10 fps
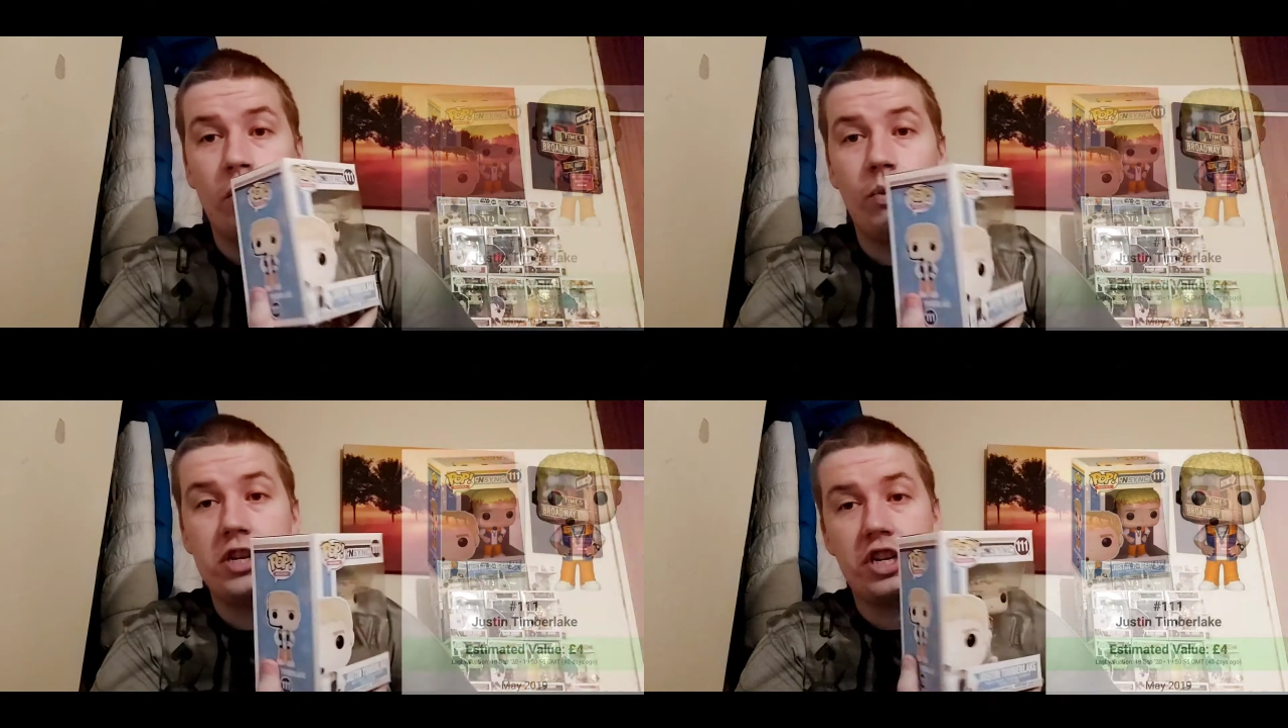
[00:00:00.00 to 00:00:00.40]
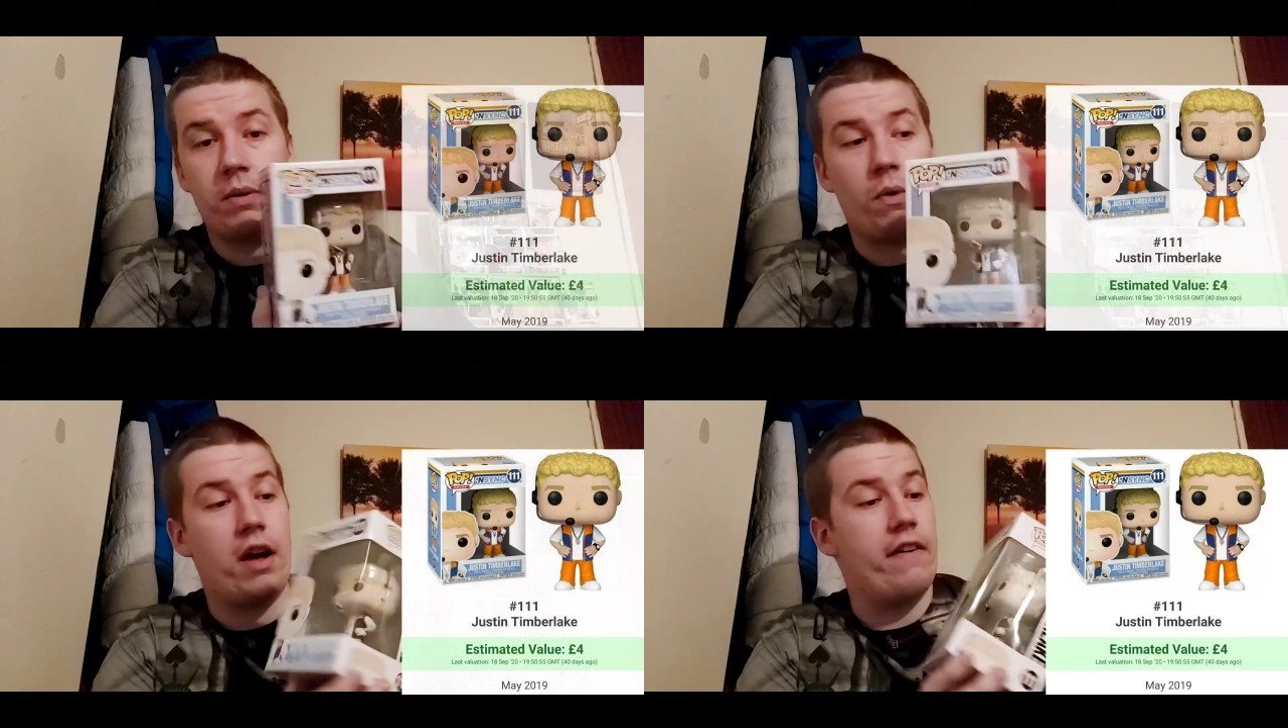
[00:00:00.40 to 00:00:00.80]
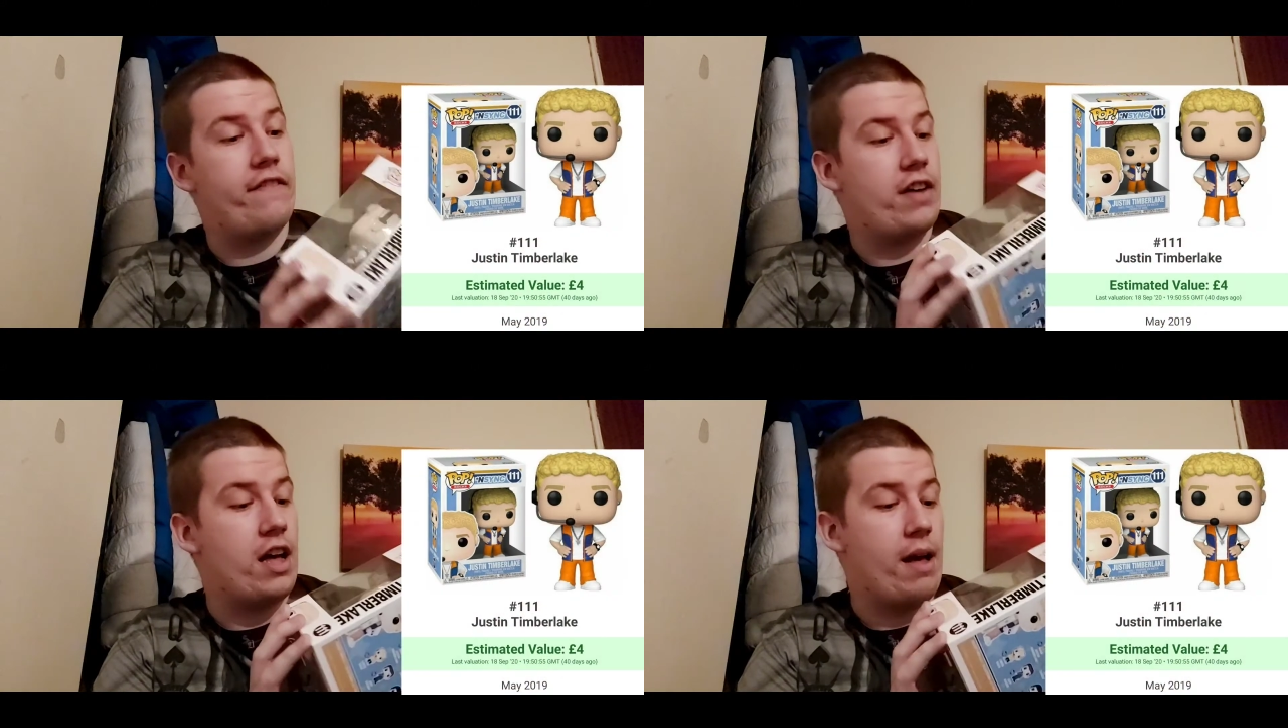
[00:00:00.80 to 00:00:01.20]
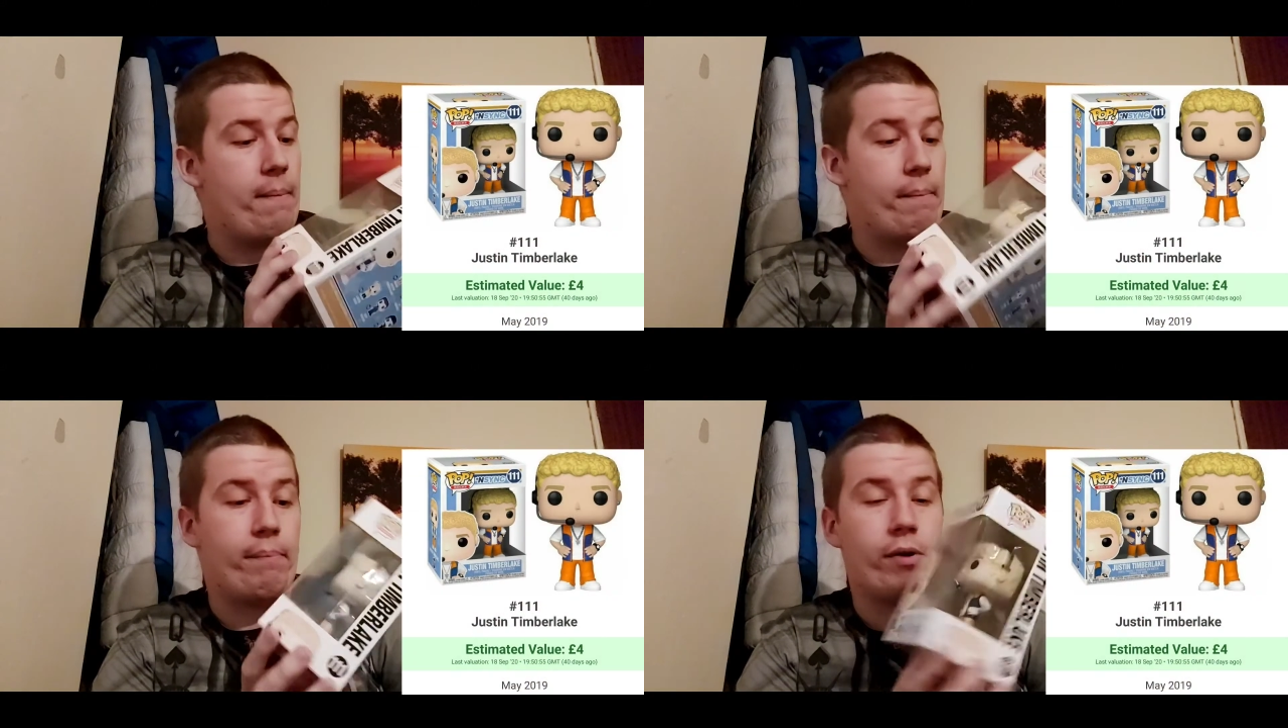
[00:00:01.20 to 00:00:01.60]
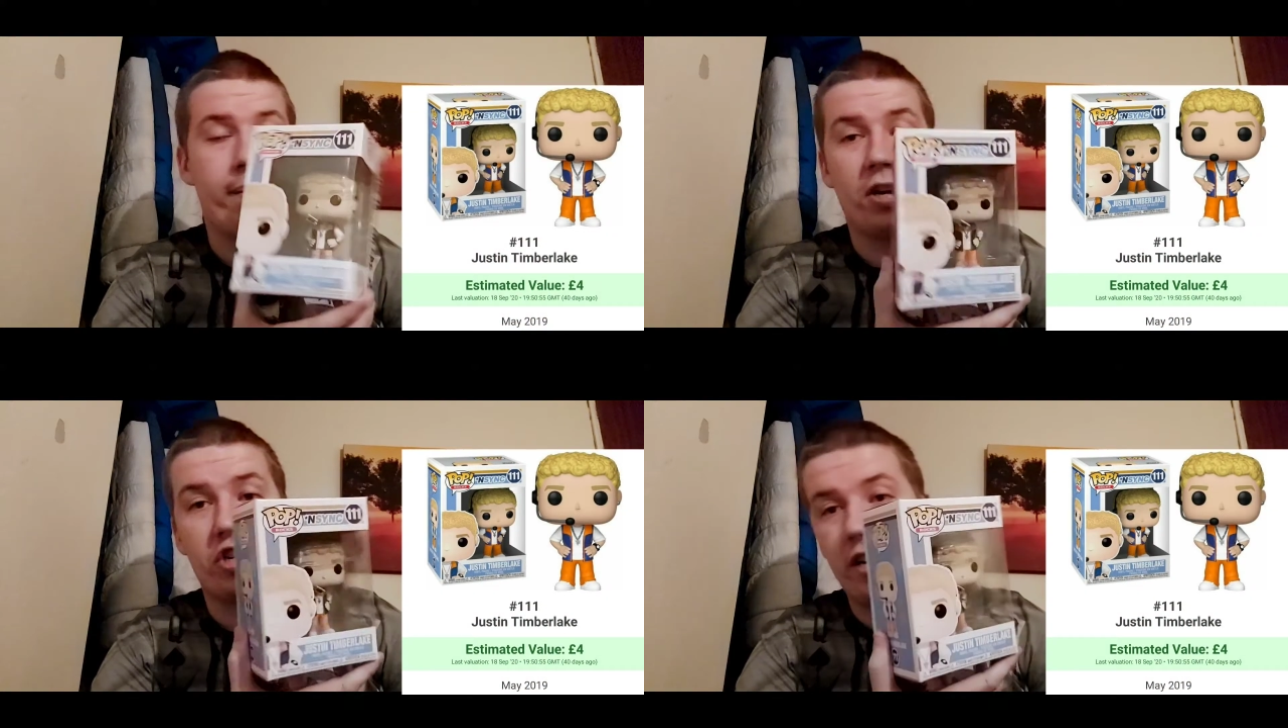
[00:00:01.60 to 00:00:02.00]
which is worth
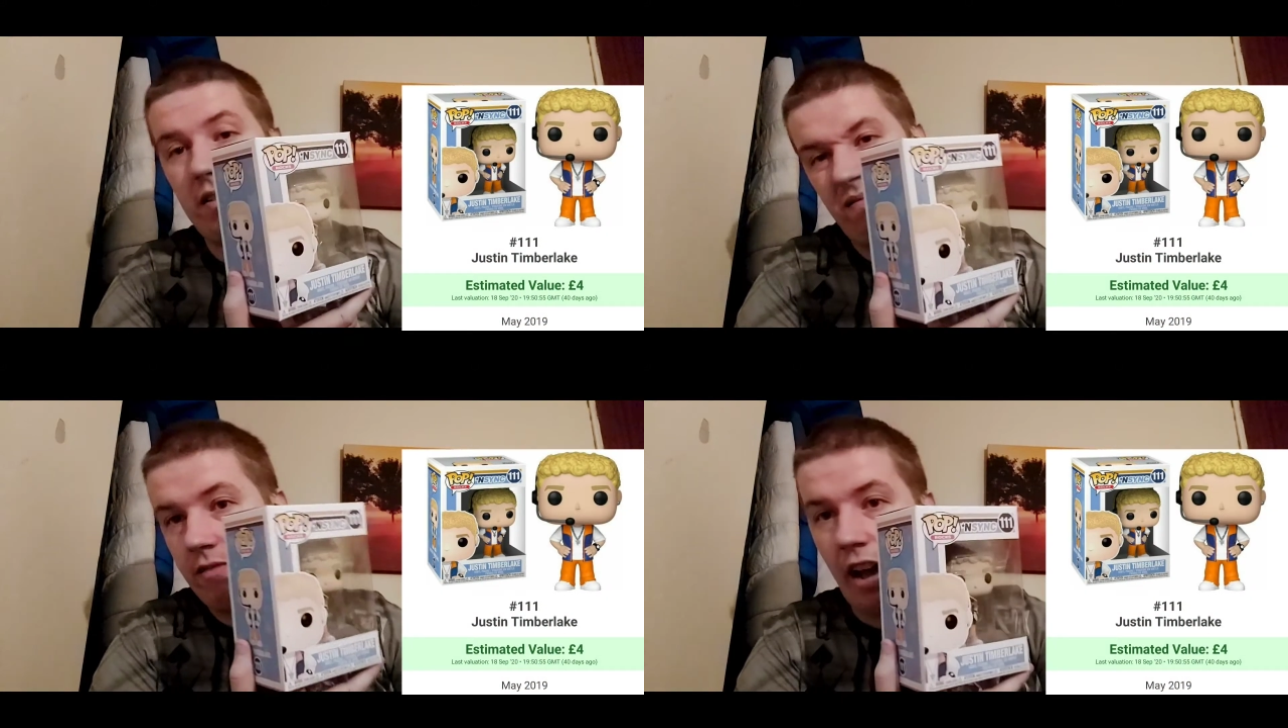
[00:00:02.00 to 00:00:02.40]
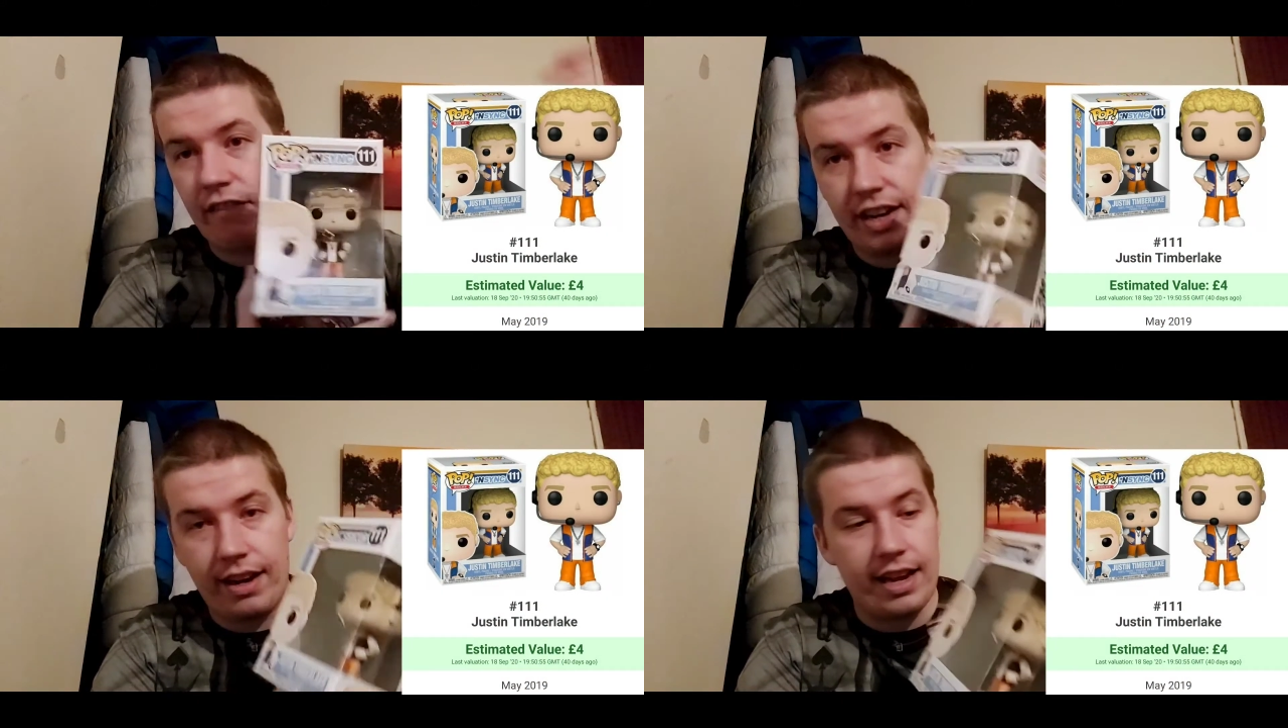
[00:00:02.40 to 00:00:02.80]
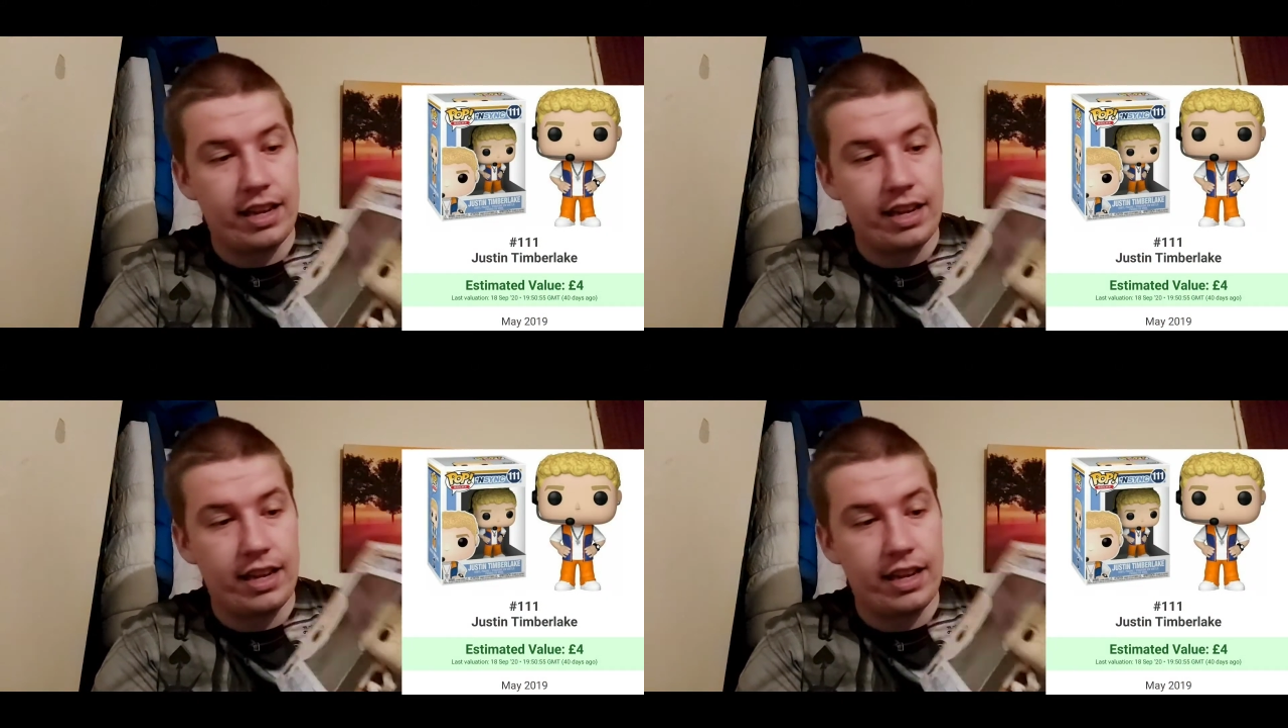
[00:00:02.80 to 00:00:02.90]
pretty much nothing.